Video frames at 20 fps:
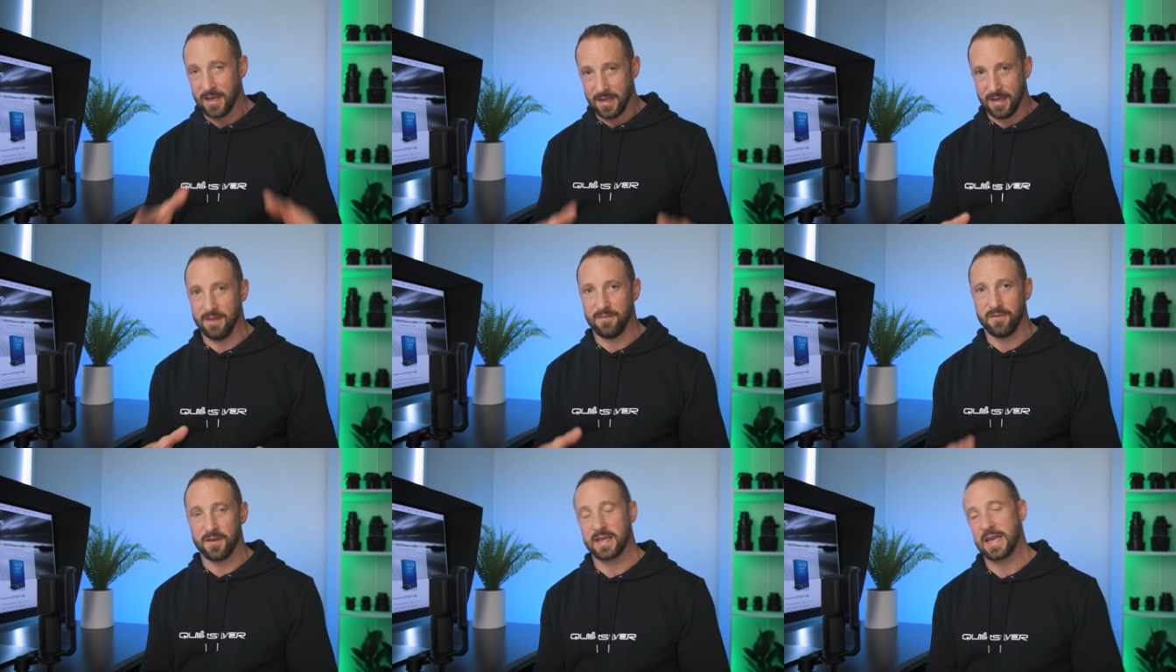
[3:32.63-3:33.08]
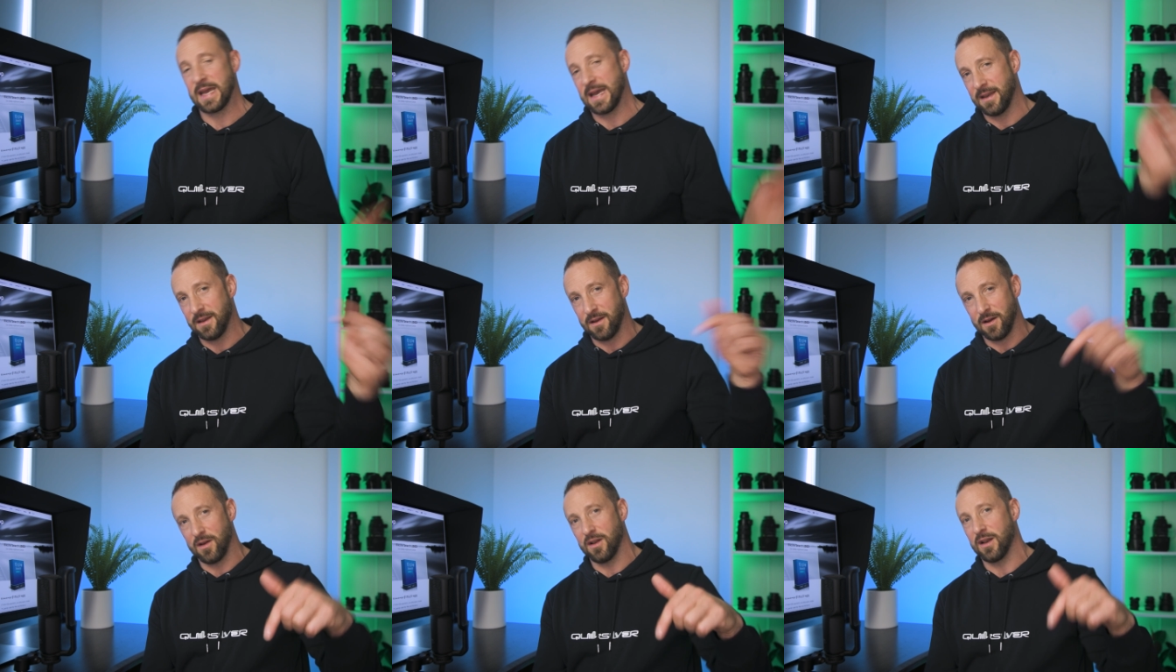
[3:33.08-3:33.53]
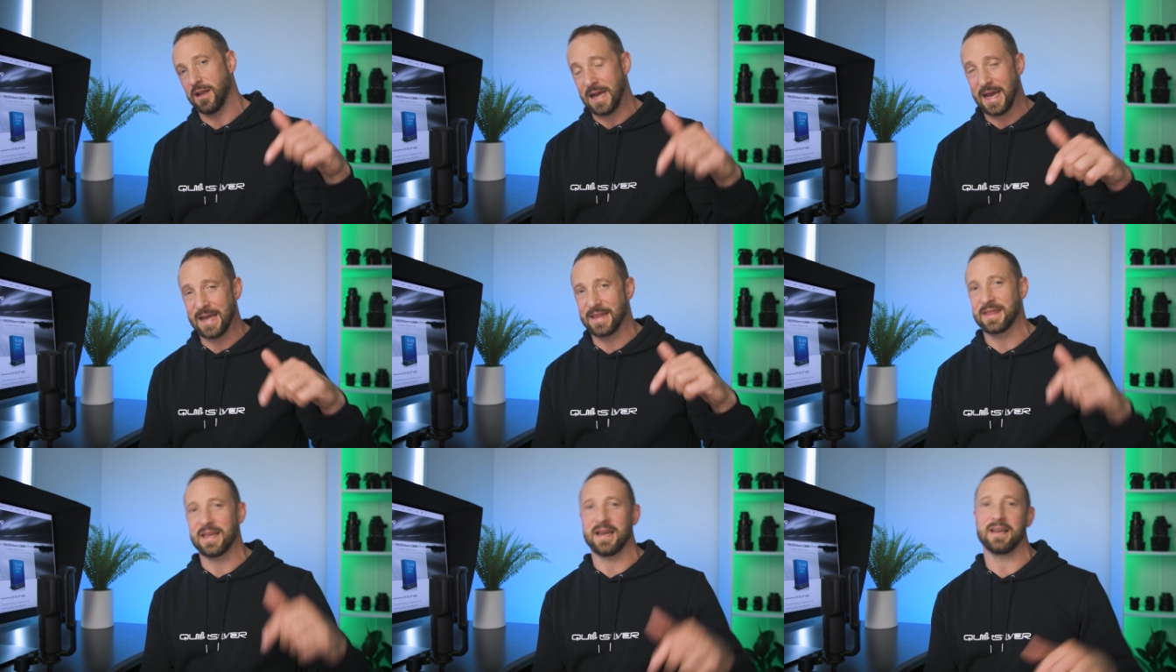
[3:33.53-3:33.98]
And if I can, I'll
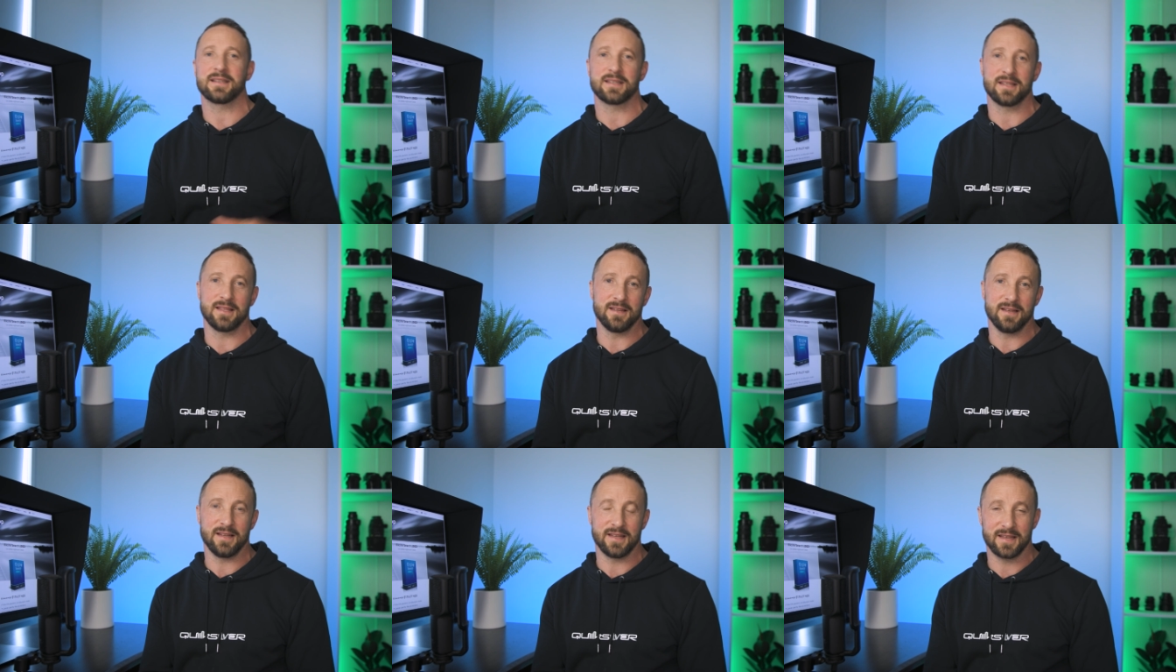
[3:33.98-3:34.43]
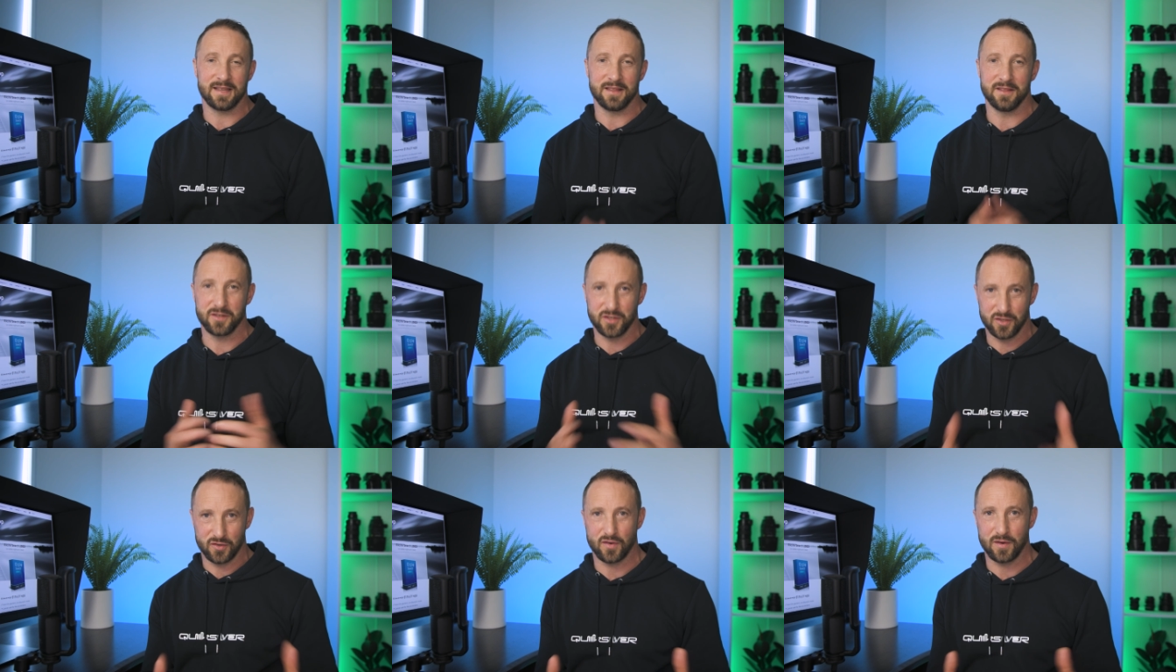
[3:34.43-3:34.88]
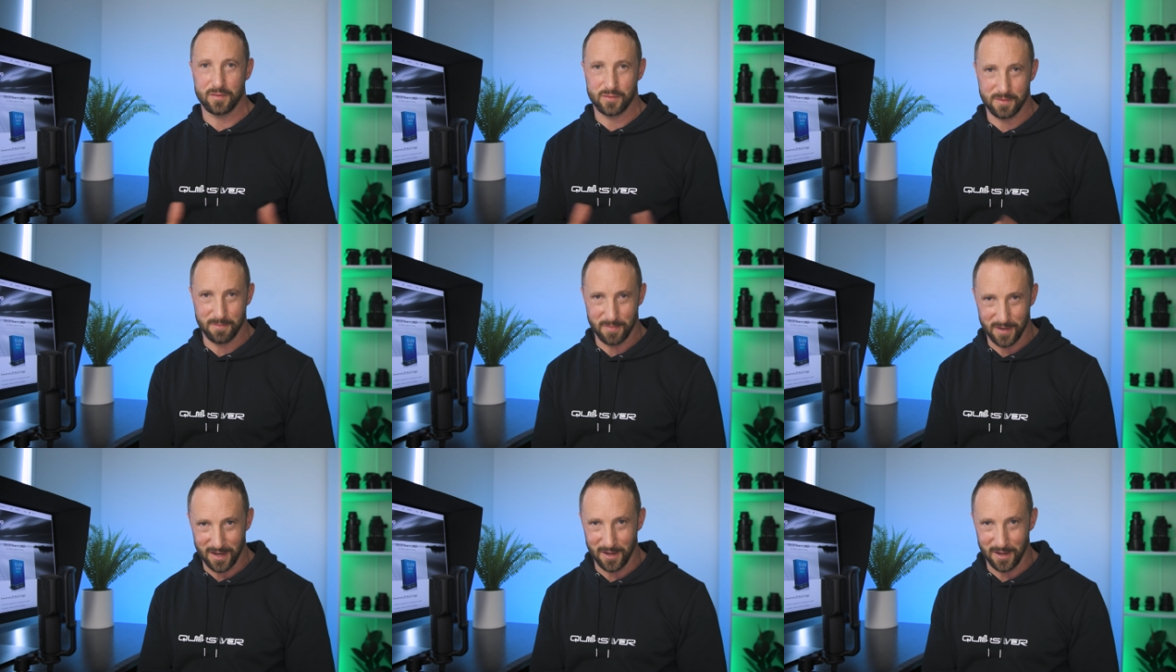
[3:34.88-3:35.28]
add that to the link in the description